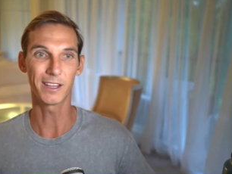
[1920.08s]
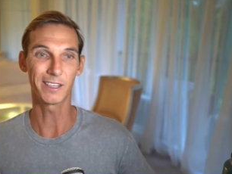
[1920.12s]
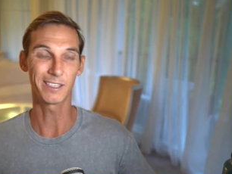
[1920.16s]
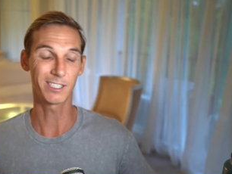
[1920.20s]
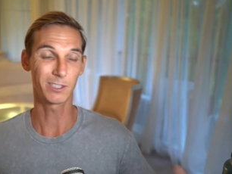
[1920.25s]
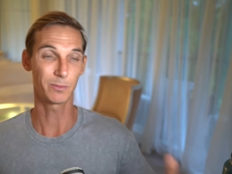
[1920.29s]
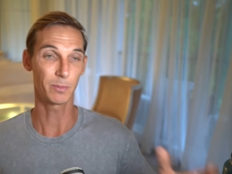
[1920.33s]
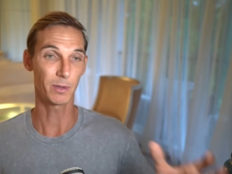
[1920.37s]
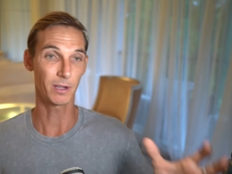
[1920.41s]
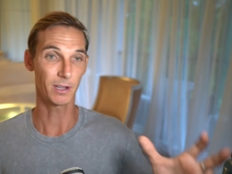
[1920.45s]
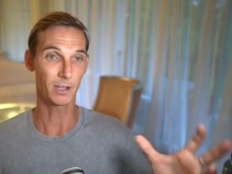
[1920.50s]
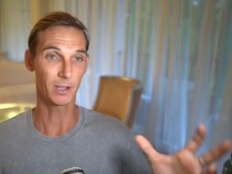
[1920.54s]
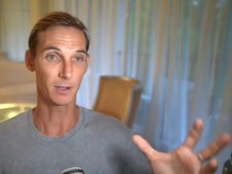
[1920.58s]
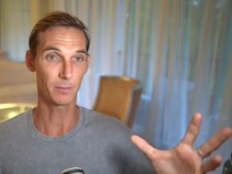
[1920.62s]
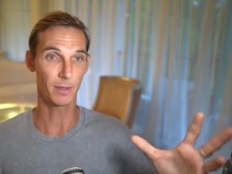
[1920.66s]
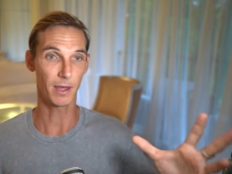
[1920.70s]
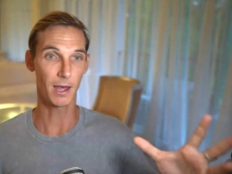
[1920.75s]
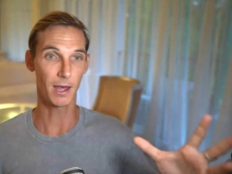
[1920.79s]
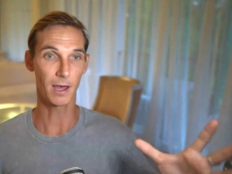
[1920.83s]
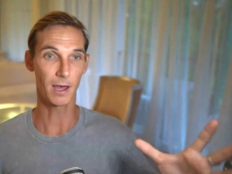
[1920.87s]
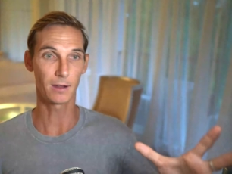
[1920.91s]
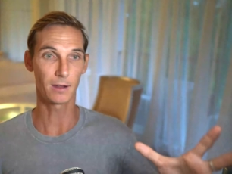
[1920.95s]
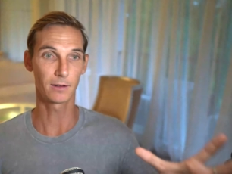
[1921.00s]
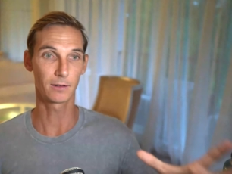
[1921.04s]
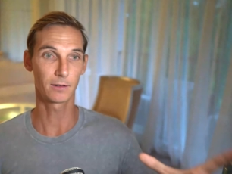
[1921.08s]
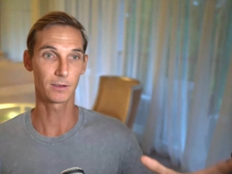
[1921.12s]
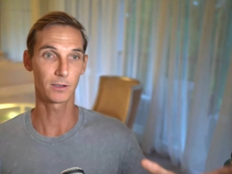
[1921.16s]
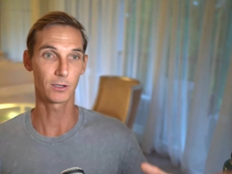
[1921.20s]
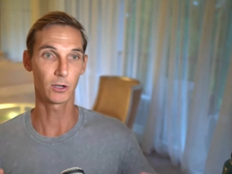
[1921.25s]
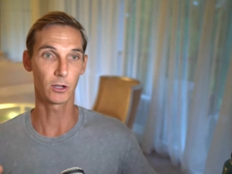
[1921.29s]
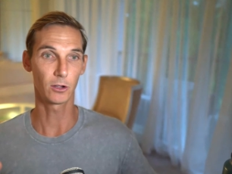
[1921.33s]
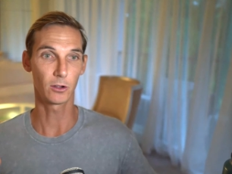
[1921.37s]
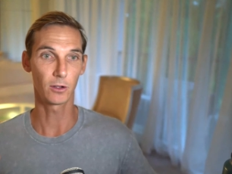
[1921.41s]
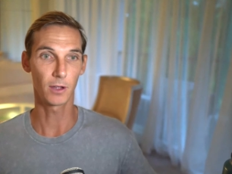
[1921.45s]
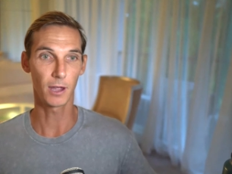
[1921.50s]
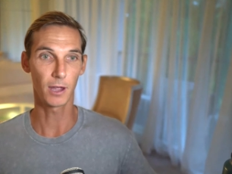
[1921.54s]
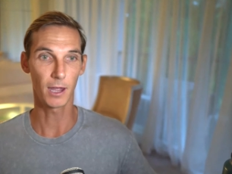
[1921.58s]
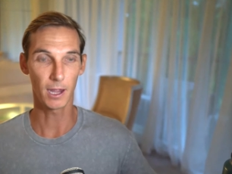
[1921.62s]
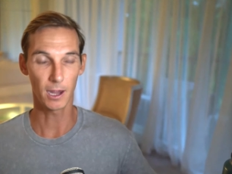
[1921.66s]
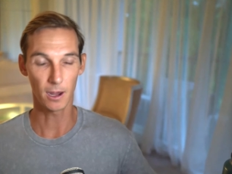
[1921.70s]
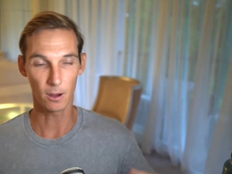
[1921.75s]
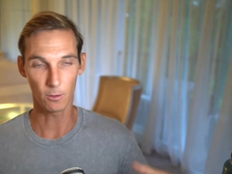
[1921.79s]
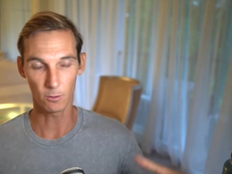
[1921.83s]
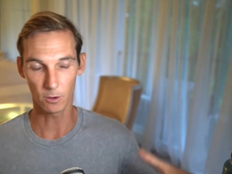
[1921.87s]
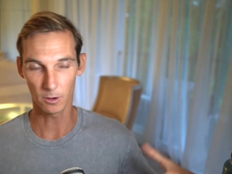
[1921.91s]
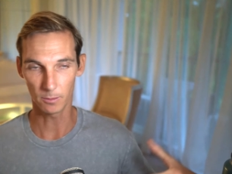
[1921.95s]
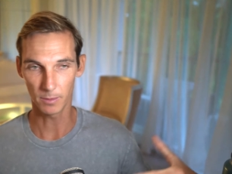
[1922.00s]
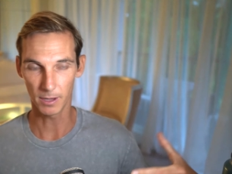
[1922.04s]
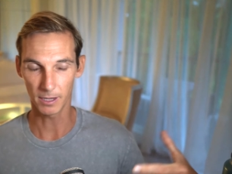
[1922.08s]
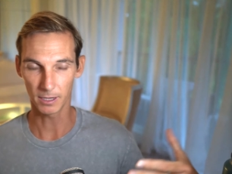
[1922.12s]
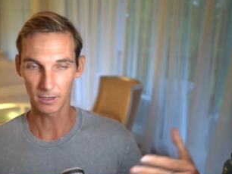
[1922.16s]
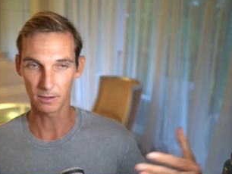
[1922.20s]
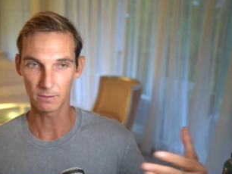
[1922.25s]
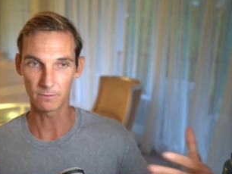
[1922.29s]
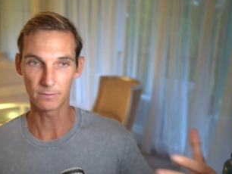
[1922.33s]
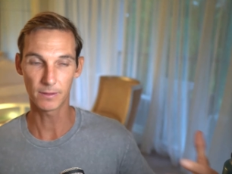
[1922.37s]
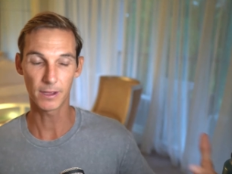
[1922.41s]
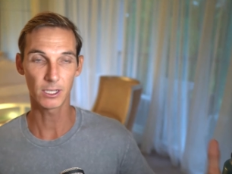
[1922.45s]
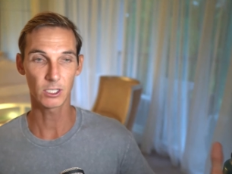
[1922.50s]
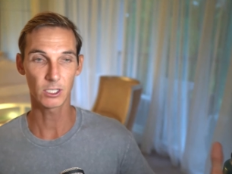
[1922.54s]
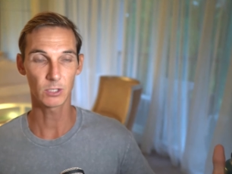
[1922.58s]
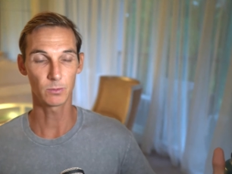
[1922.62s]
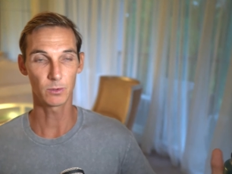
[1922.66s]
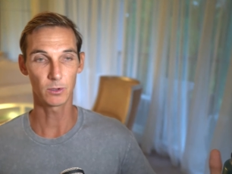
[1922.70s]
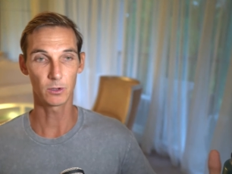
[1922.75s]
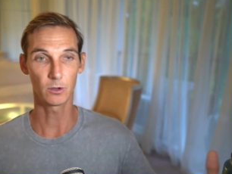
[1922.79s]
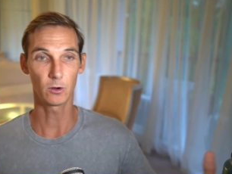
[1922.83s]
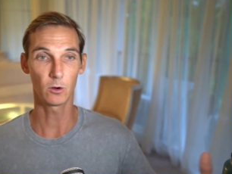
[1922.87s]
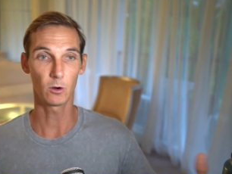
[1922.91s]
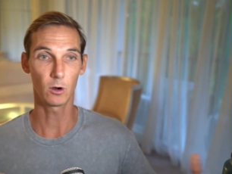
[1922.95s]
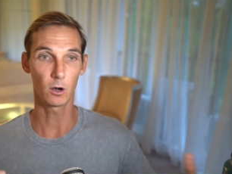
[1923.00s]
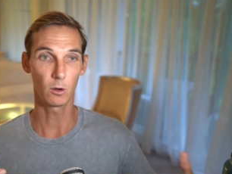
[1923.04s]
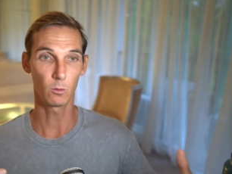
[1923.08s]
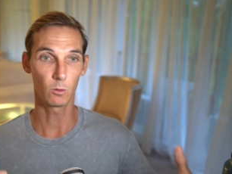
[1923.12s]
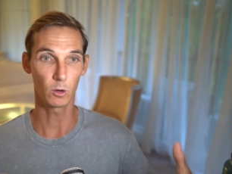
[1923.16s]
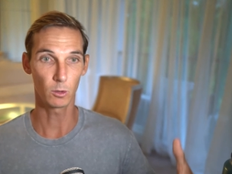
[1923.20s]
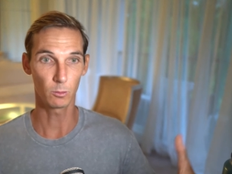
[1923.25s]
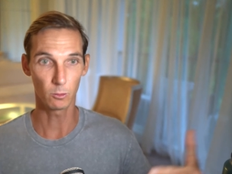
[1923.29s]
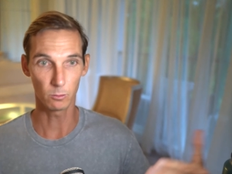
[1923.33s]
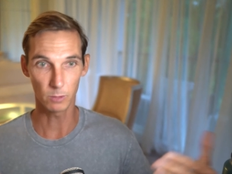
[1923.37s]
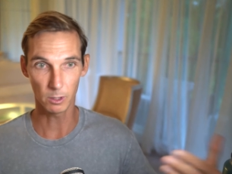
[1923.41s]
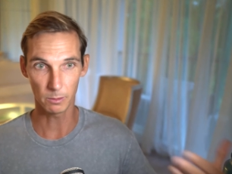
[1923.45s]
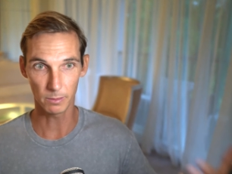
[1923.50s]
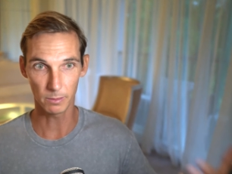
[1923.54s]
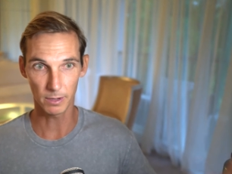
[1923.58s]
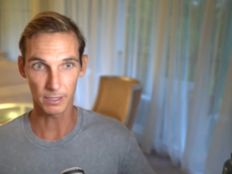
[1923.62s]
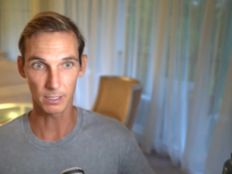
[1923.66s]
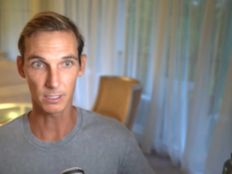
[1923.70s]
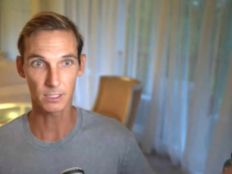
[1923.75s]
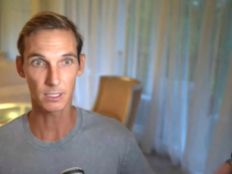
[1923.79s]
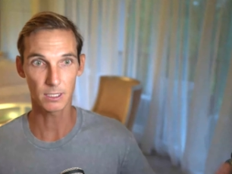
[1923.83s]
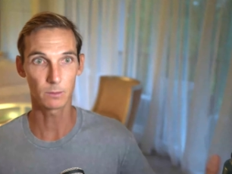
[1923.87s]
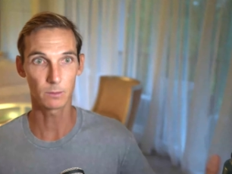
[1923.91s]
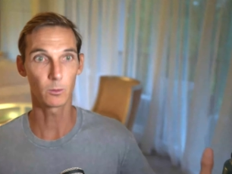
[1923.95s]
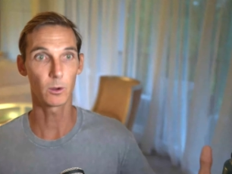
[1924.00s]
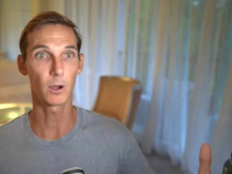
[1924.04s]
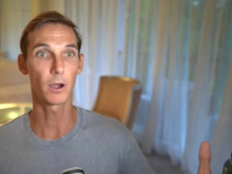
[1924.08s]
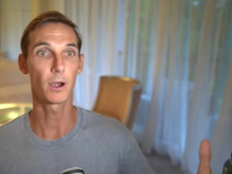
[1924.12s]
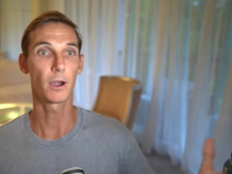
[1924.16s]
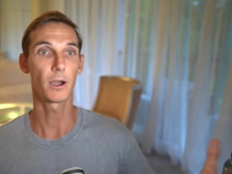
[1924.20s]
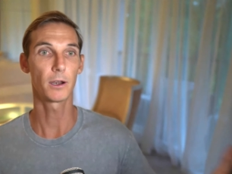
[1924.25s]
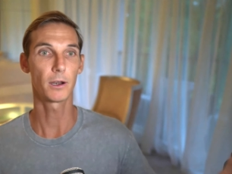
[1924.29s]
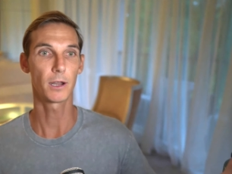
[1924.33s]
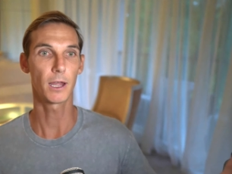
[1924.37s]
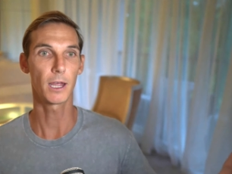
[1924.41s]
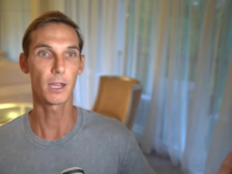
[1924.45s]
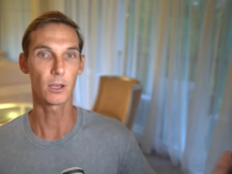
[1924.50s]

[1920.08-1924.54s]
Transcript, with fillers: speak about, hey, I want to make an investment, or I want to put my money somewhere,